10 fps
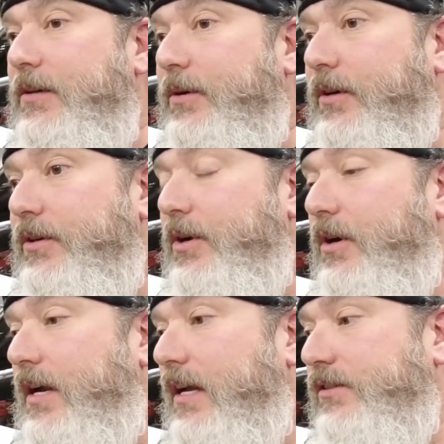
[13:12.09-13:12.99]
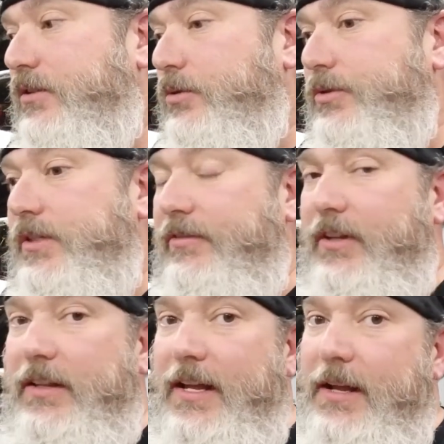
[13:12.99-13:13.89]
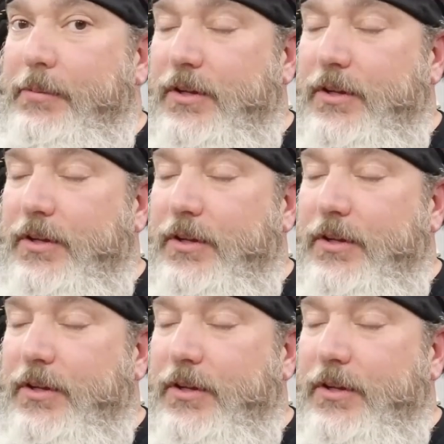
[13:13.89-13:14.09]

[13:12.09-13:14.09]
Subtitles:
We're gonna do all kinds of cool stuff like that.